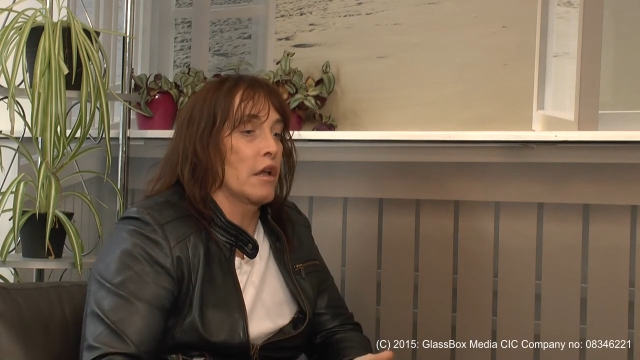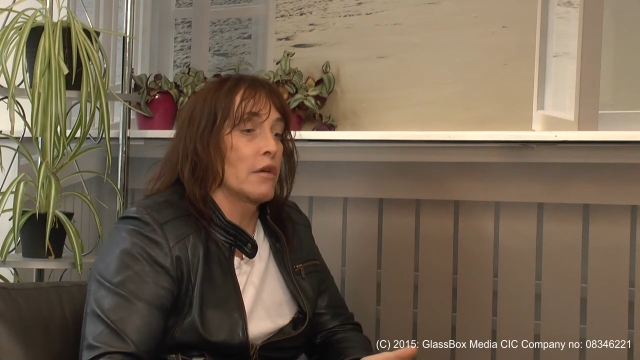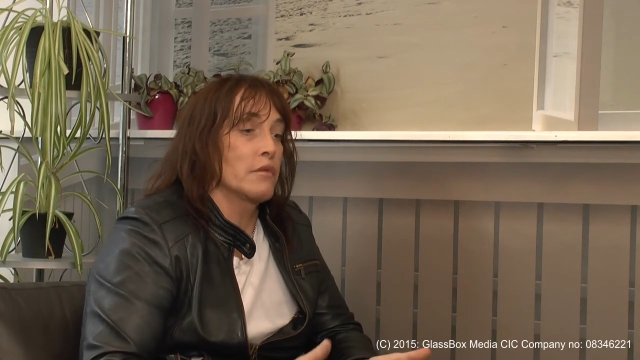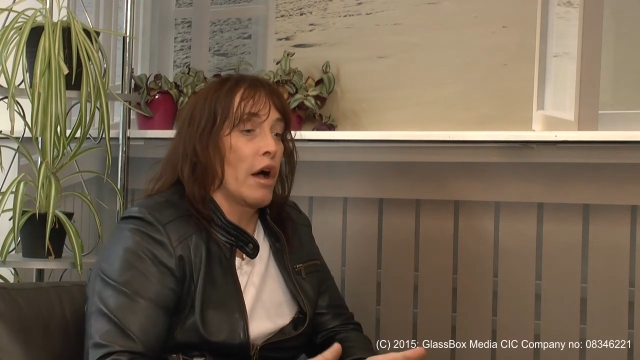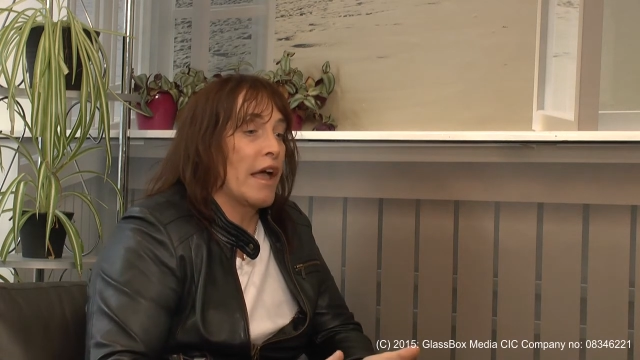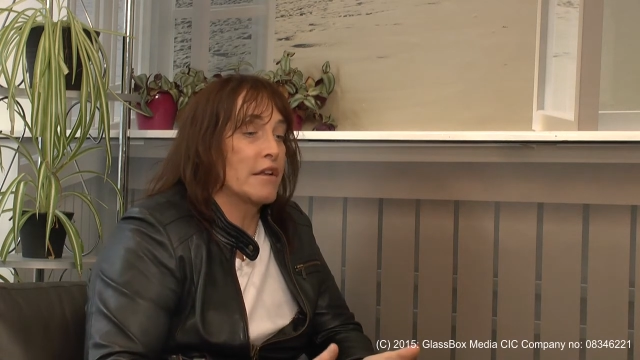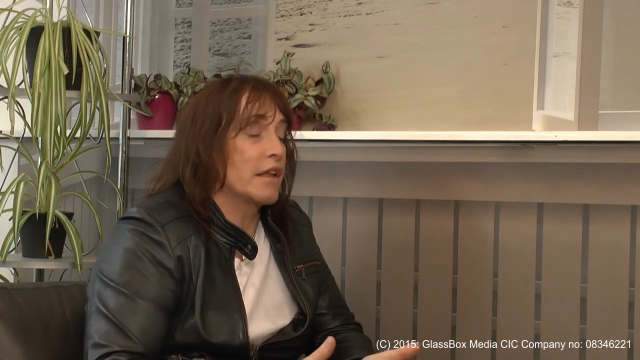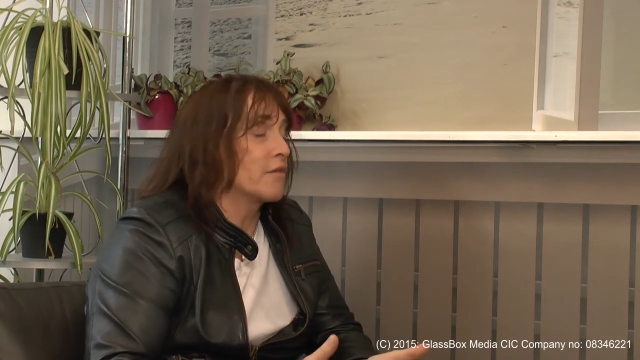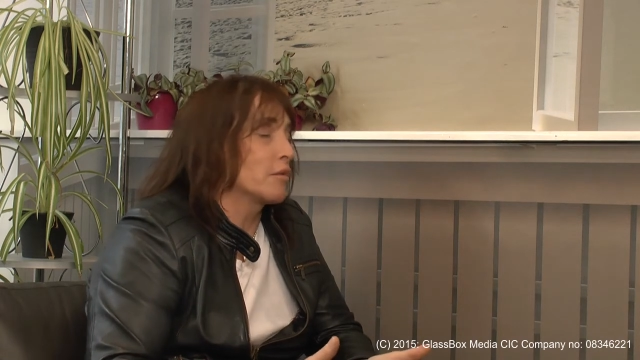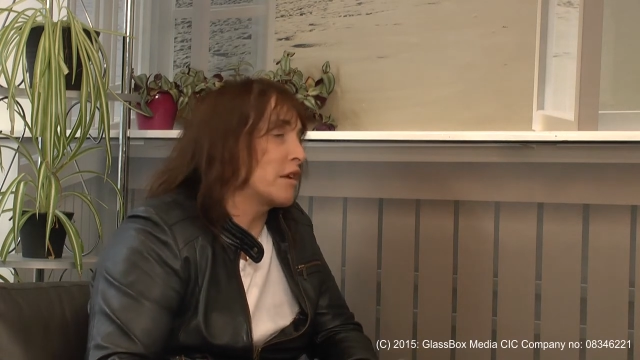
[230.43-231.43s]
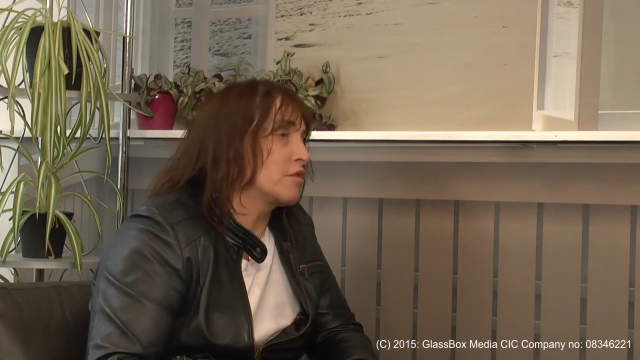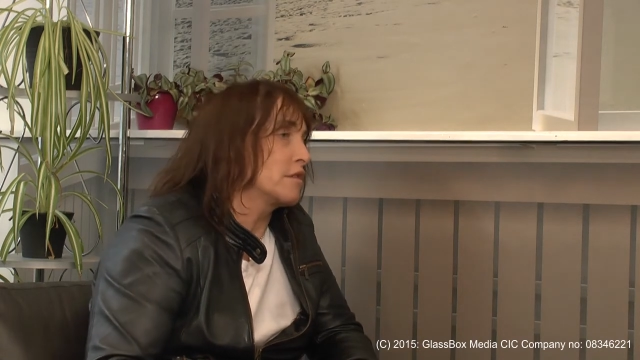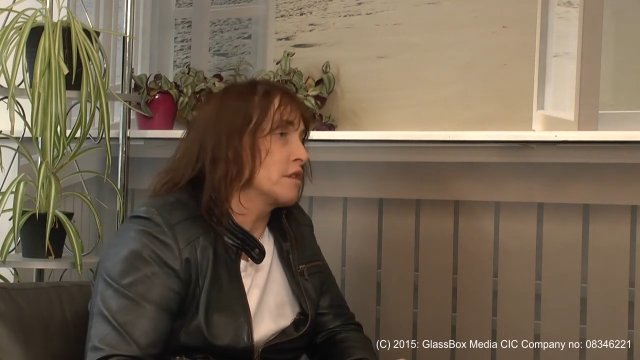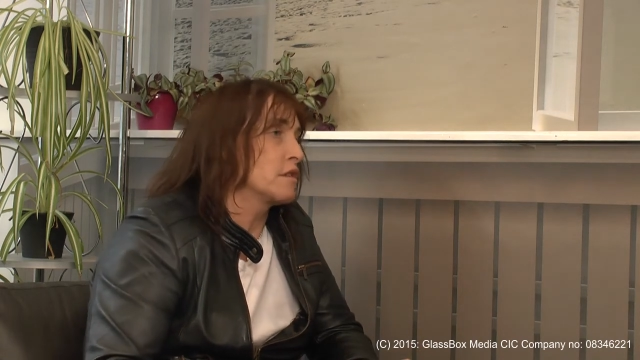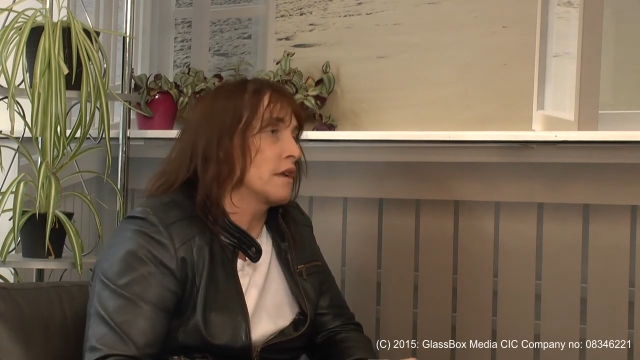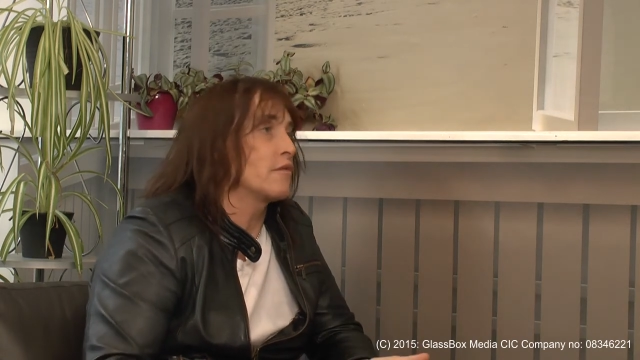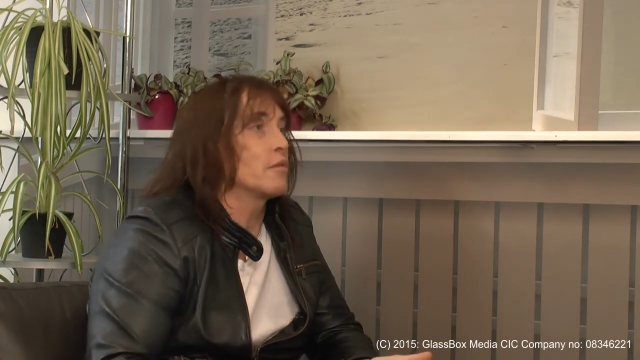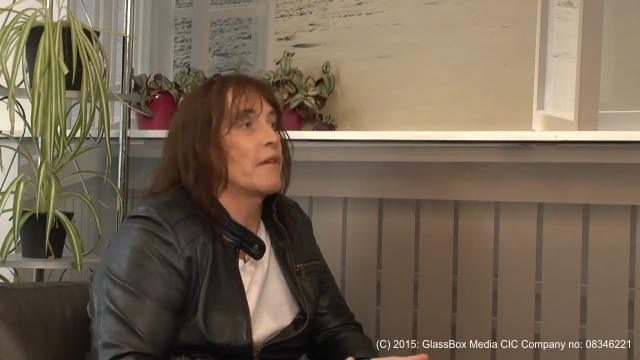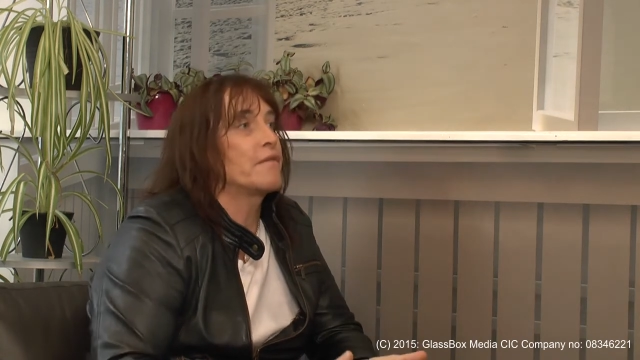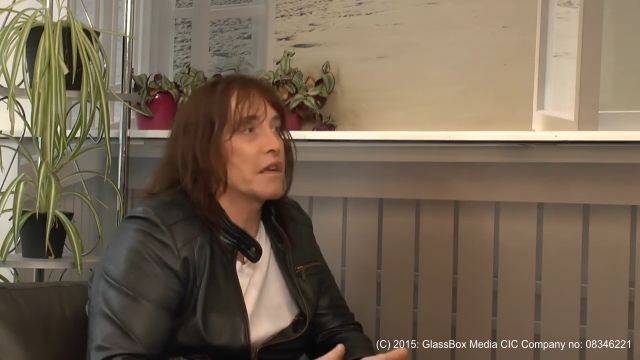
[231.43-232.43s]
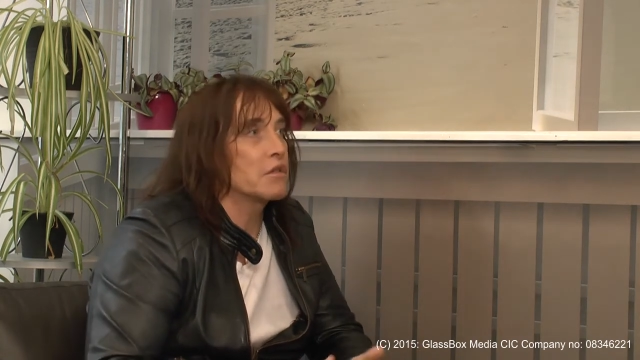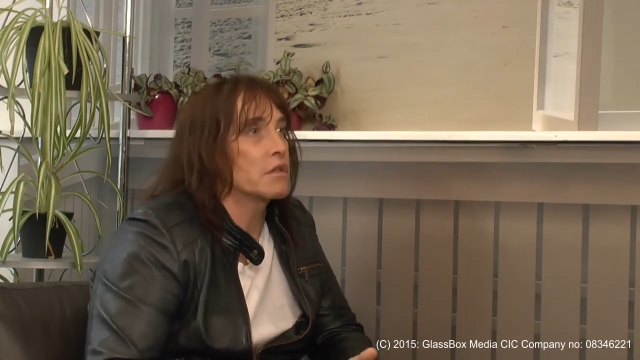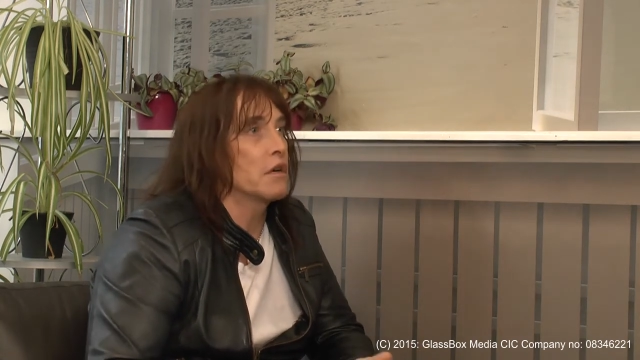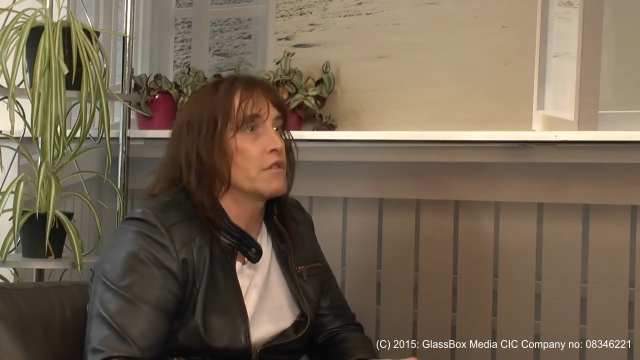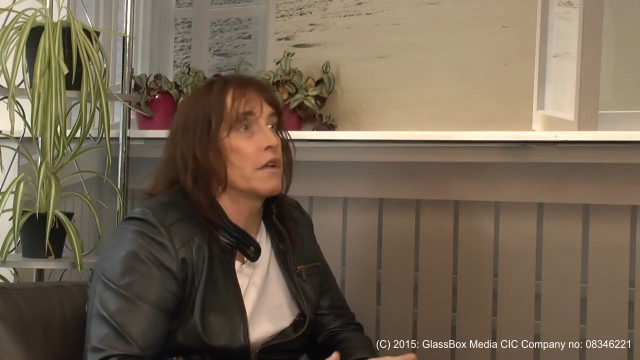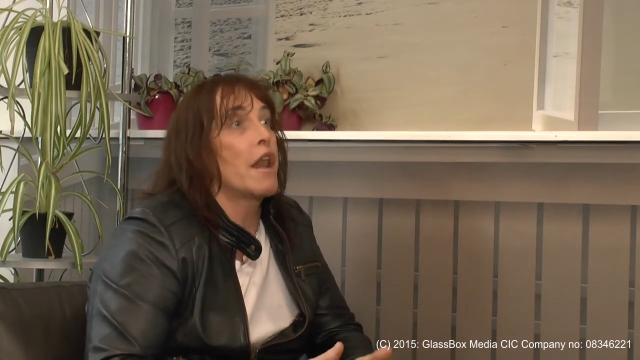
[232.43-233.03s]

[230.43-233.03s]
I hadn't even thought about transition, hadn't thought about facial surgery,